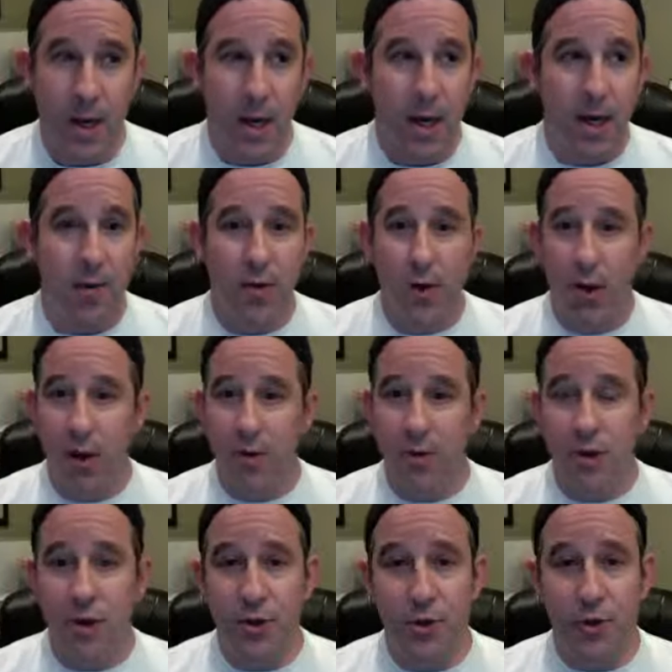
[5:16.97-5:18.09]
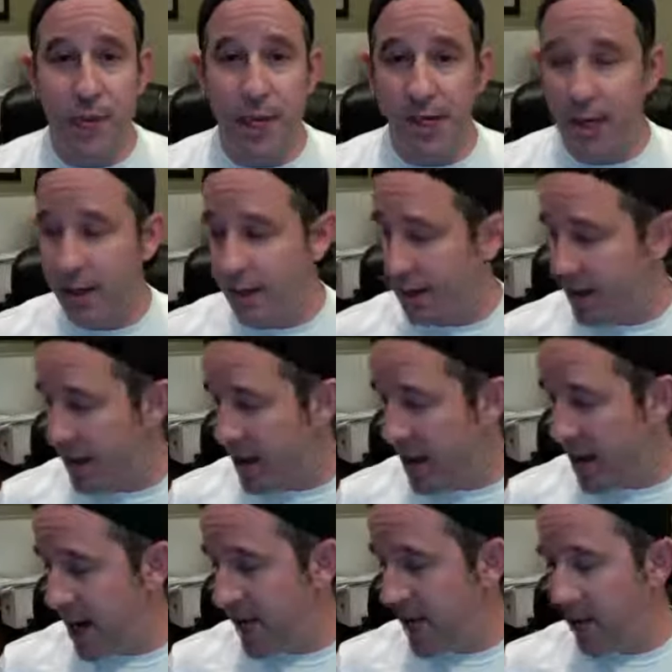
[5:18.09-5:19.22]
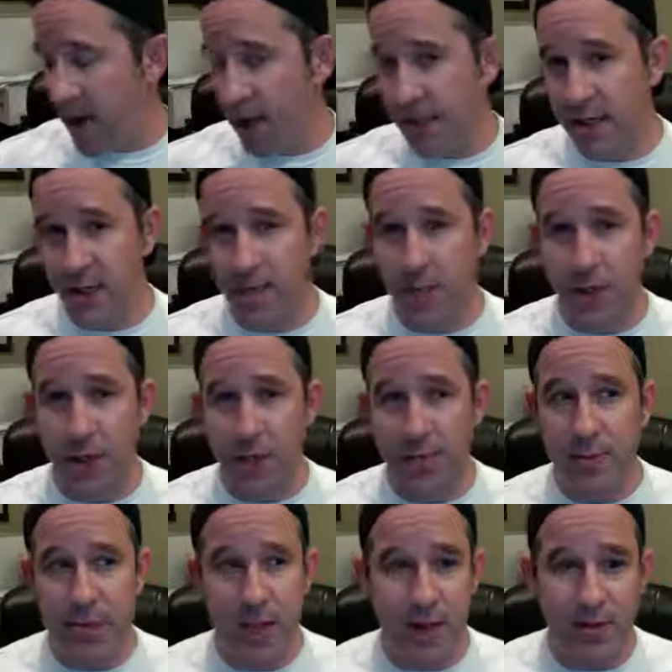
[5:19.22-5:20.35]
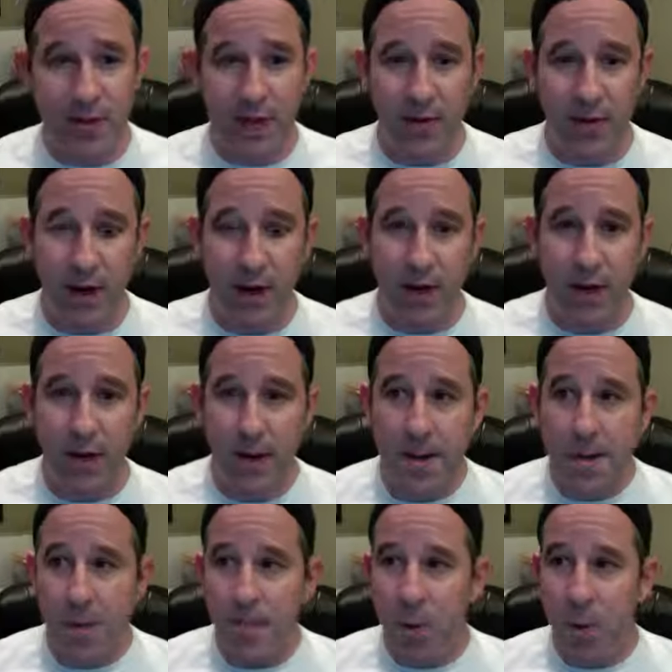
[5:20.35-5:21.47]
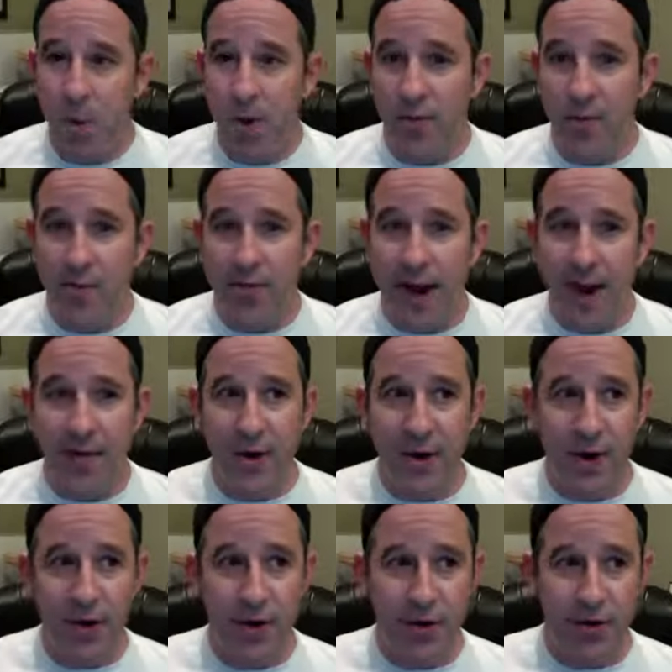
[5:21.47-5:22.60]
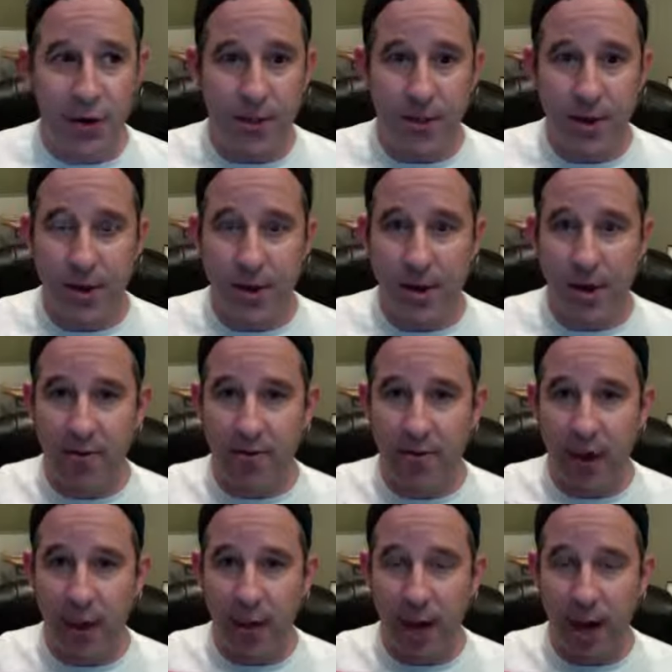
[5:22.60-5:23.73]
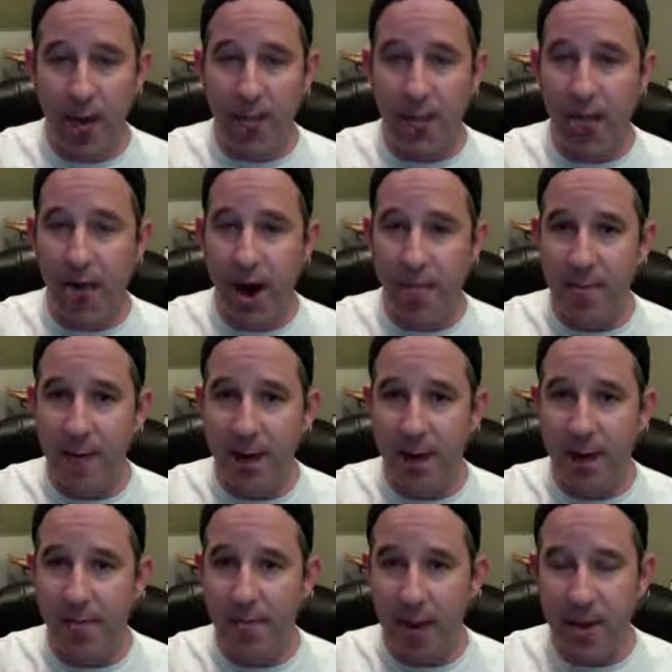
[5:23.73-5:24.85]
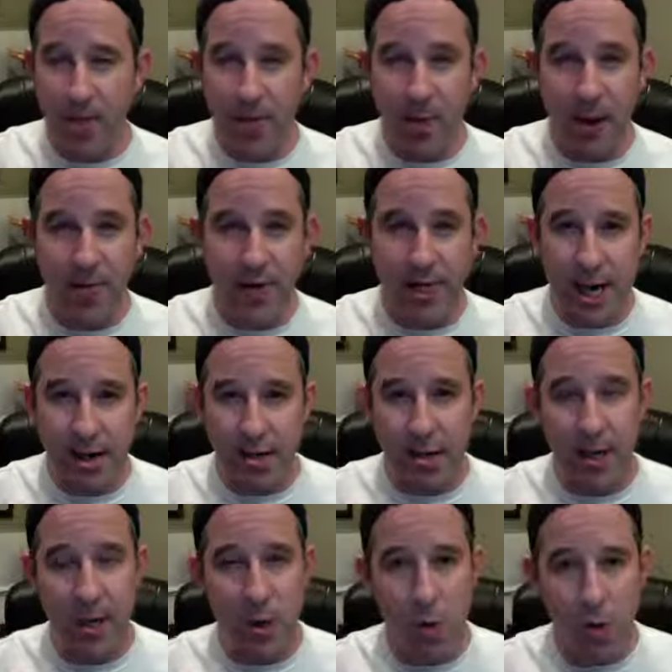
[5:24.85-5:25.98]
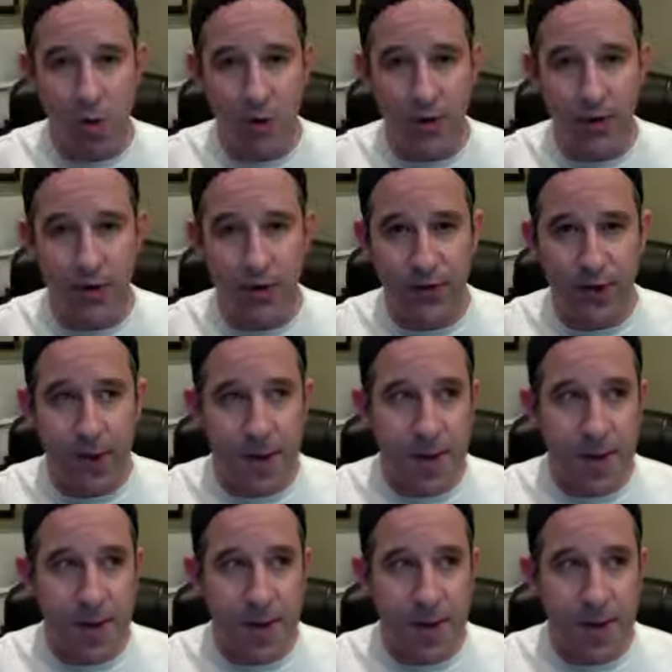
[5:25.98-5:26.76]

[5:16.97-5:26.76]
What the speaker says: You know, they're all on social media and they're constantly putting themselves out there. Well, if they're saying they're going to do something and they're not following up and they're not being the people of integrity and wholeness,